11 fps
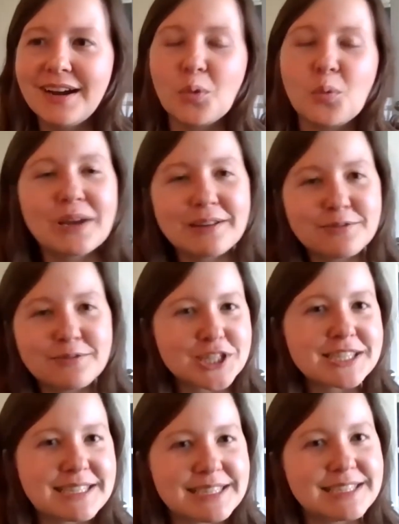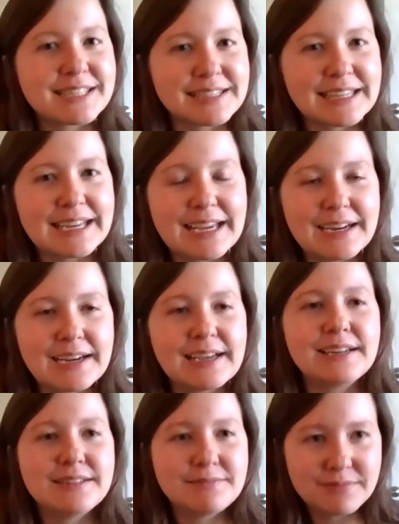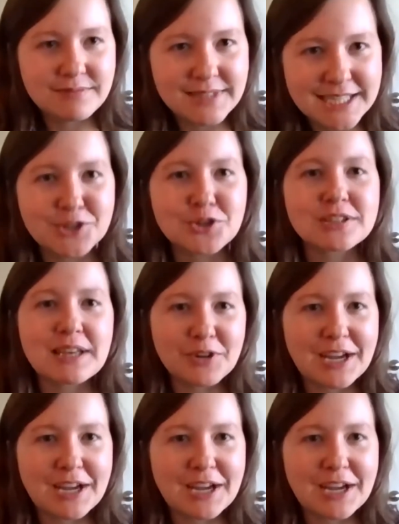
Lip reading: we've just delineated it district level,